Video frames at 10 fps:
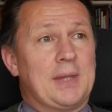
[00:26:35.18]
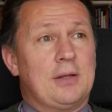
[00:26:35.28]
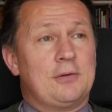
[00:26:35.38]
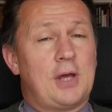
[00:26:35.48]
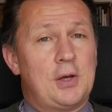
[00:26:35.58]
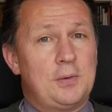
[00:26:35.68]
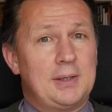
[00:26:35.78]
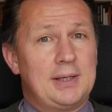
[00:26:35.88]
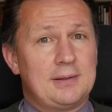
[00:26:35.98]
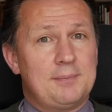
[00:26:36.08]
So
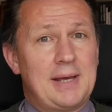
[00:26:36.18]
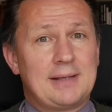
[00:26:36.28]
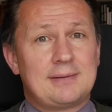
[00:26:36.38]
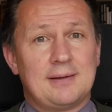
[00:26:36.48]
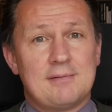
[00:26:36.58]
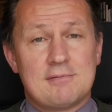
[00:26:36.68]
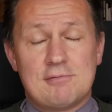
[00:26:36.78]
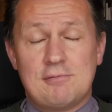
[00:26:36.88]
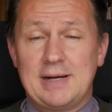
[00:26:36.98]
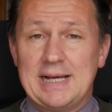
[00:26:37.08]
it makes it
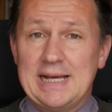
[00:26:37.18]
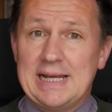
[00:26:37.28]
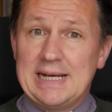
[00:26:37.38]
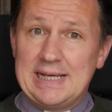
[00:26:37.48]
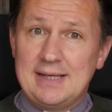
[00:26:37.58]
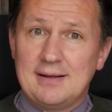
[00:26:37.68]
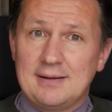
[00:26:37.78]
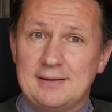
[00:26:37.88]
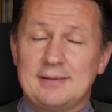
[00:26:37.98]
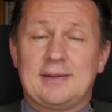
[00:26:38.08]
really
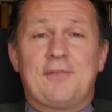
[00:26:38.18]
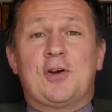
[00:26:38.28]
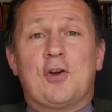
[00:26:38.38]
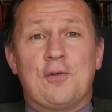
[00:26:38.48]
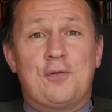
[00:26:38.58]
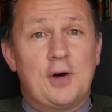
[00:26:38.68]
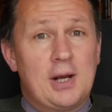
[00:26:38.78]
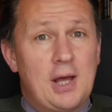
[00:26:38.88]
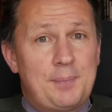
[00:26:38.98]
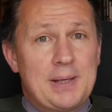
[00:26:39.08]
difficult for a
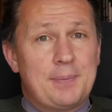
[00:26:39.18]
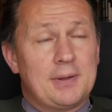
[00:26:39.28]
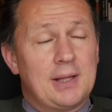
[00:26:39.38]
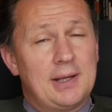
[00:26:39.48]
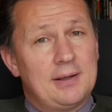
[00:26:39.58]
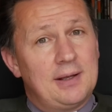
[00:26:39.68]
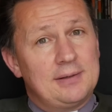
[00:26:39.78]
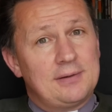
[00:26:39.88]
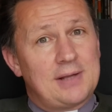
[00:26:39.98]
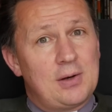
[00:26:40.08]
lot of people
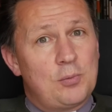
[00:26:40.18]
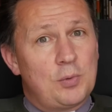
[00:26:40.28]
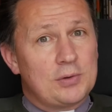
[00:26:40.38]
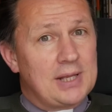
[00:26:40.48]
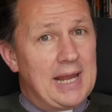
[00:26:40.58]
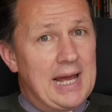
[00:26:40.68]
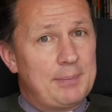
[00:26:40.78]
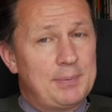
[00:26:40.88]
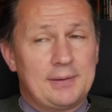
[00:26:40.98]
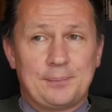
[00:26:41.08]
understanding what's going to
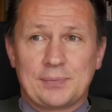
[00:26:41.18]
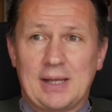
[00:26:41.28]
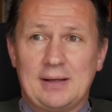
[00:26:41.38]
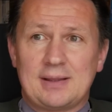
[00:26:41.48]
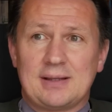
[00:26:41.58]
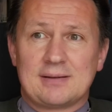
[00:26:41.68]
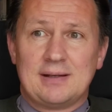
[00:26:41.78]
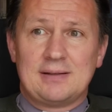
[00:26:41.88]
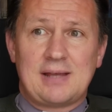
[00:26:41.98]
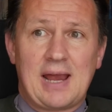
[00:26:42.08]
happen. Now, nothing's
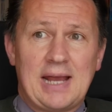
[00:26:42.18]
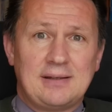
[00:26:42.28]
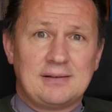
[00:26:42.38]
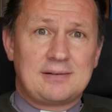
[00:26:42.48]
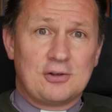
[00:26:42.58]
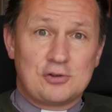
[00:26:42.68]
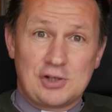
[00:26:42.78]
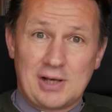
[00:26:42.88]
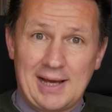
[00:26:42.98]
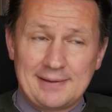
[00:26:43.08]
going to change till
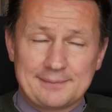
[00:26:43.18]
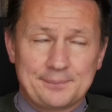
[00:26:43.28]
July,